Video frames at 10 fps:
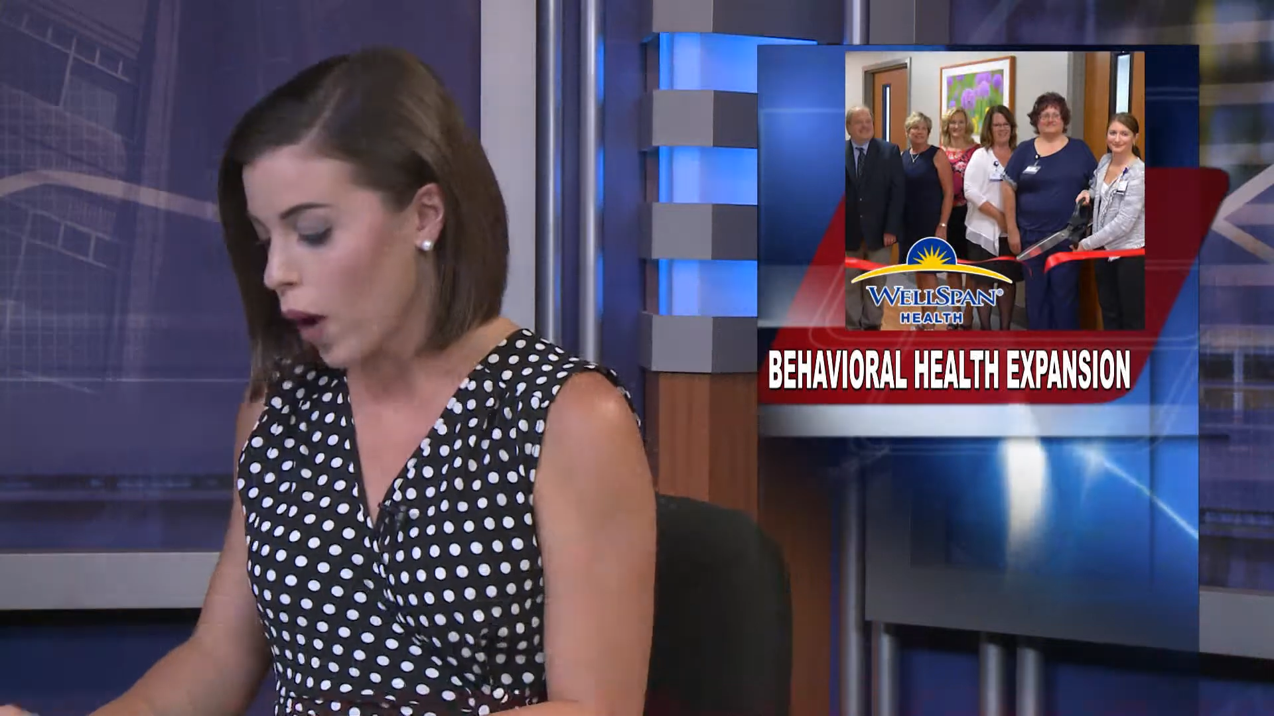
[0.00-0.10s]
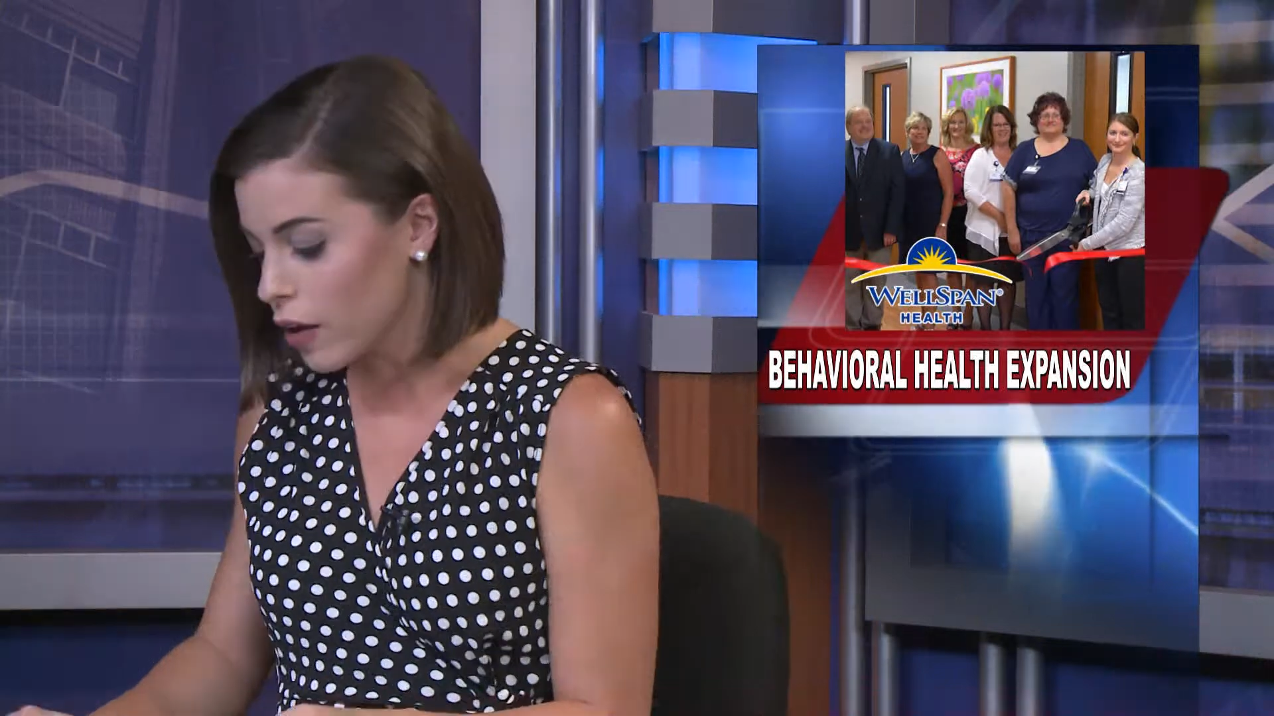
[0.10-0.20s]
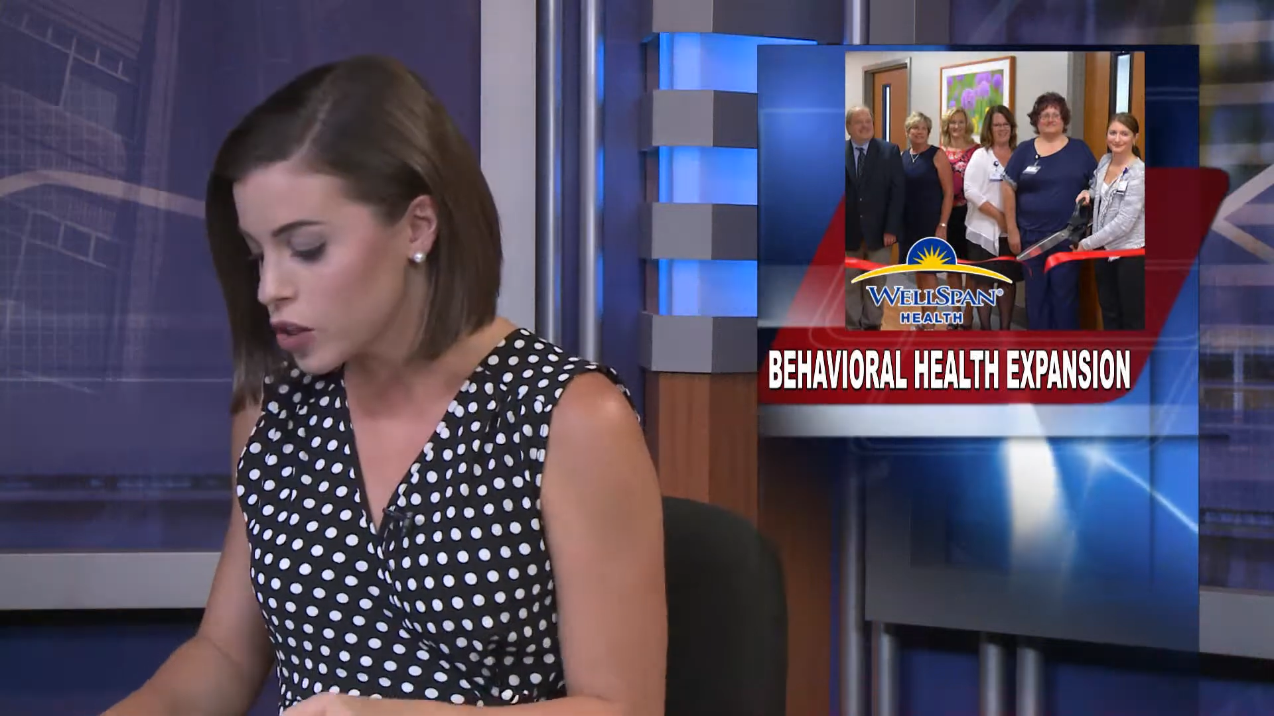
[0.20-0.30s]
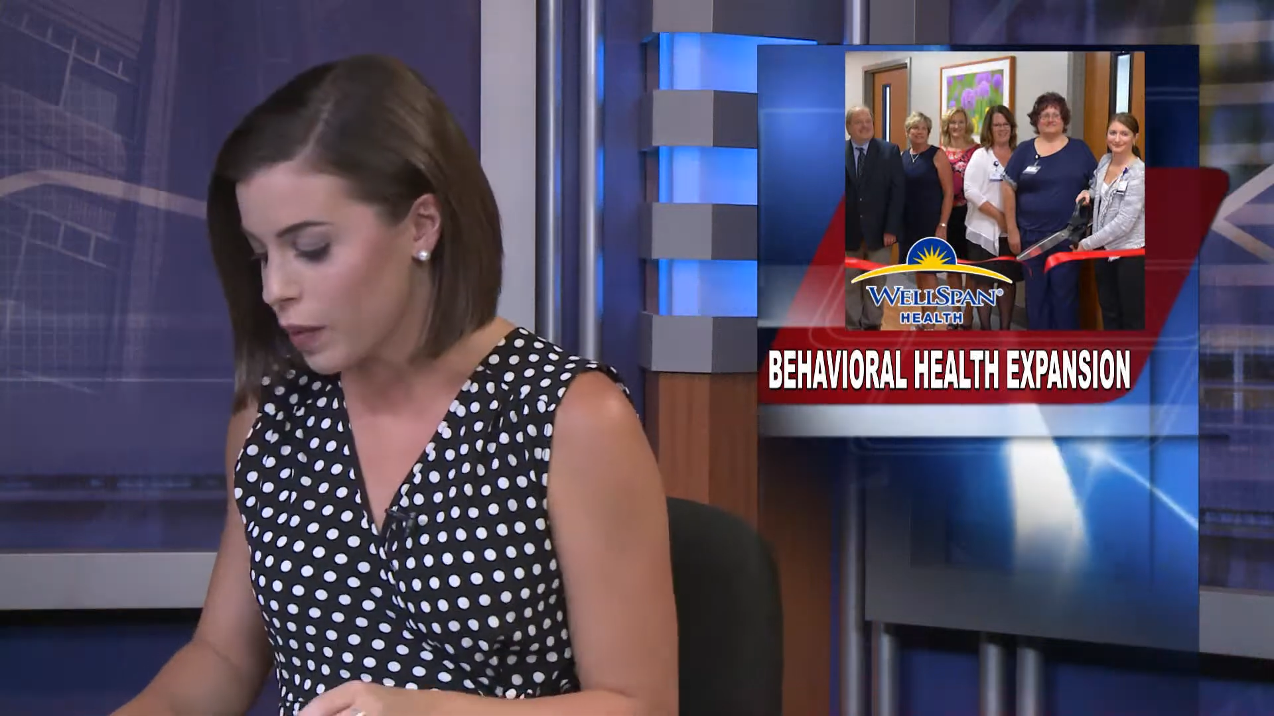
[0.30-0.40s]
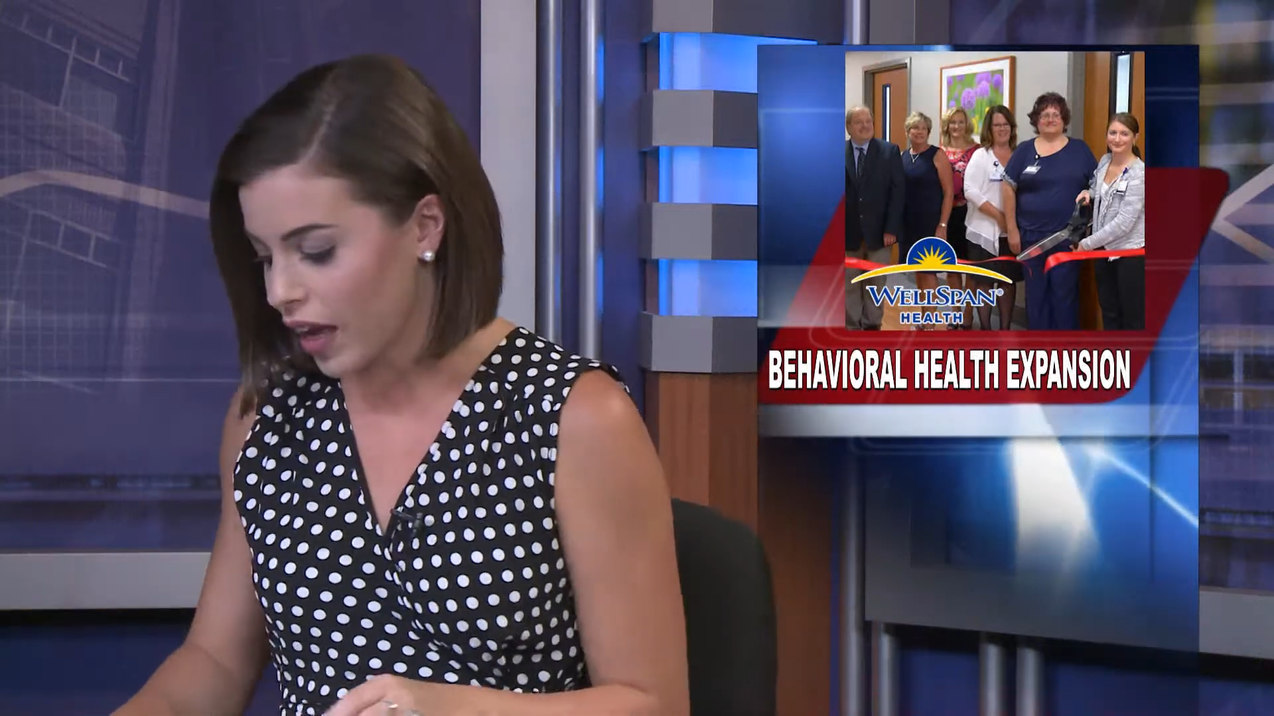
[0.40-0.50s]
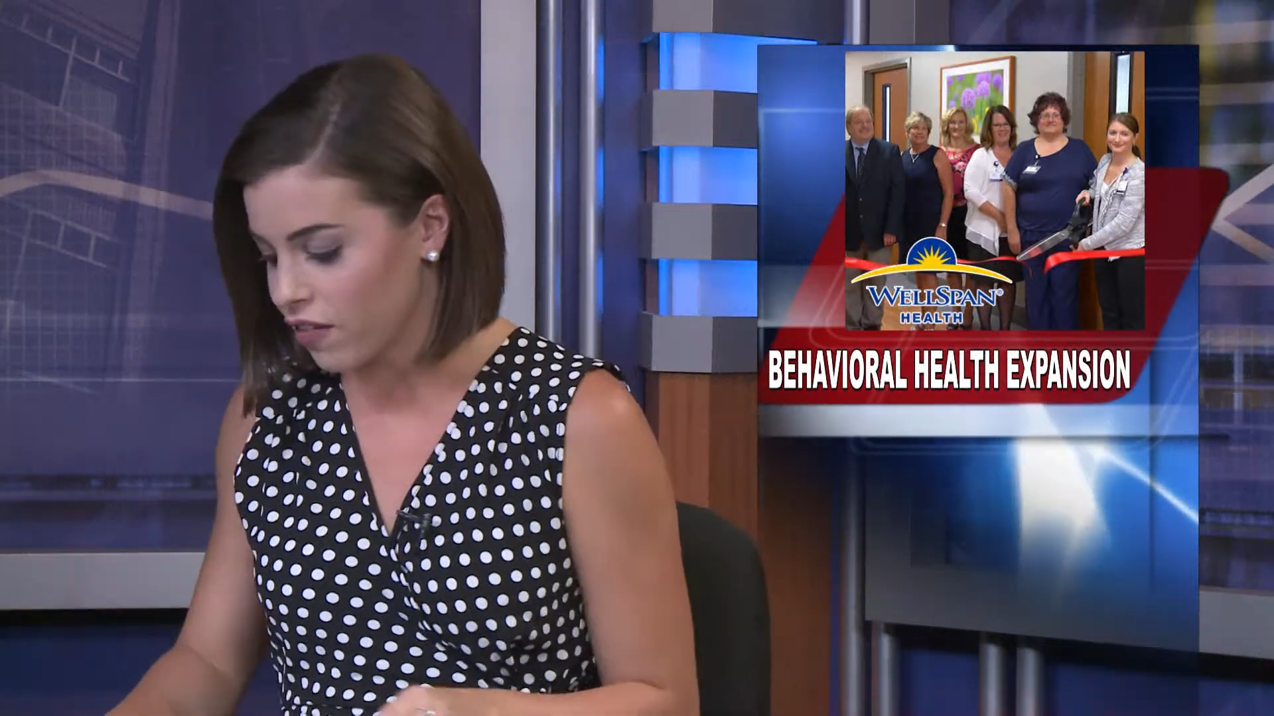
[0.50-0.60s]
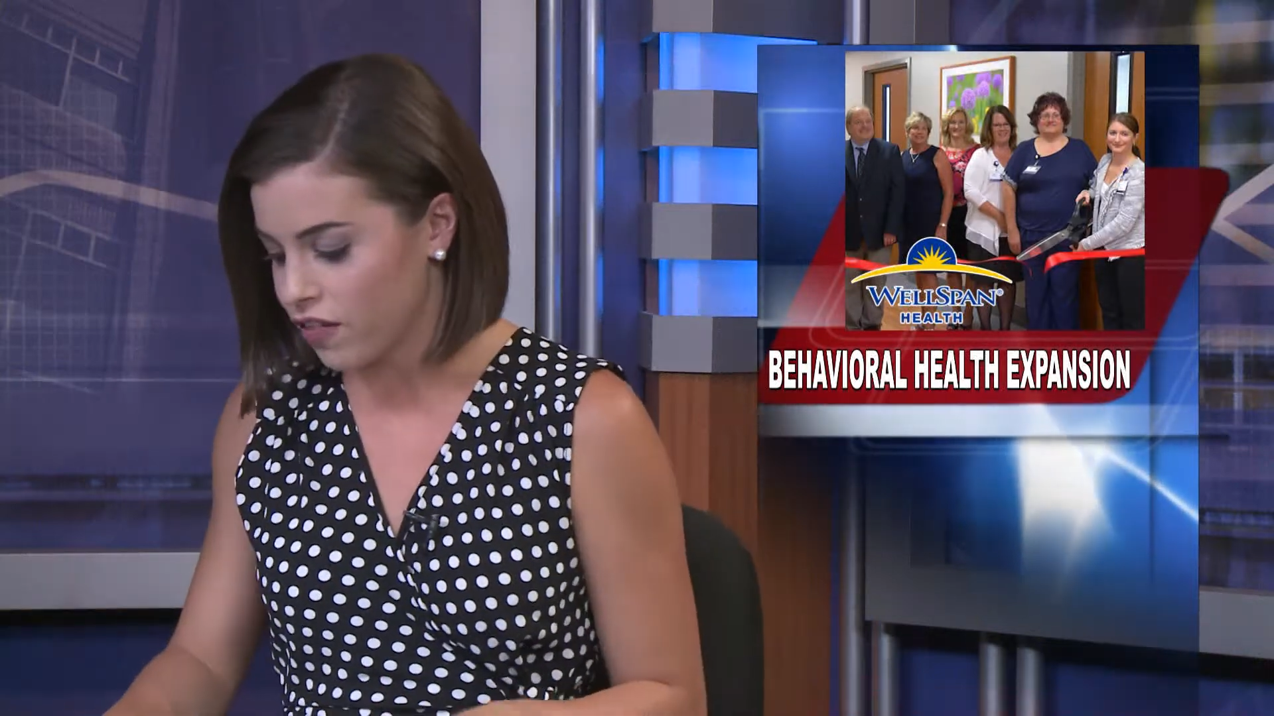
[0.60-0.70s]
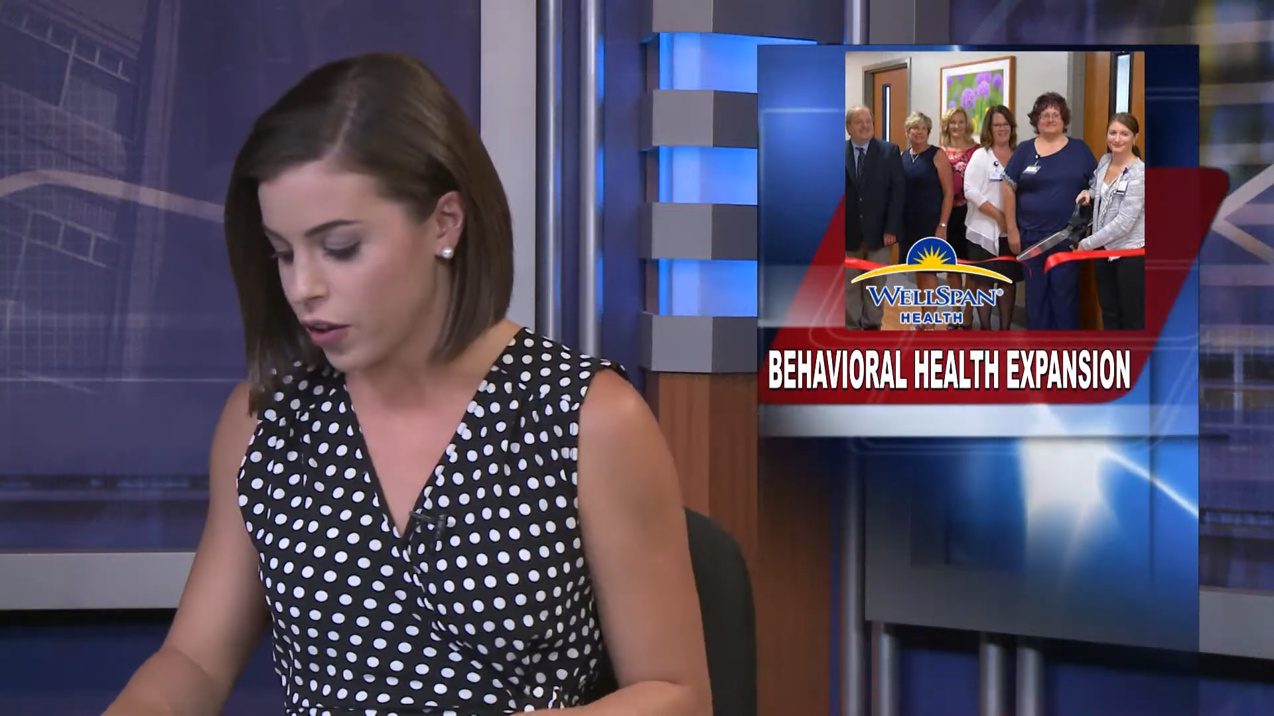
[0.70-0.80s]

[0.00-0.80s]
WellSpan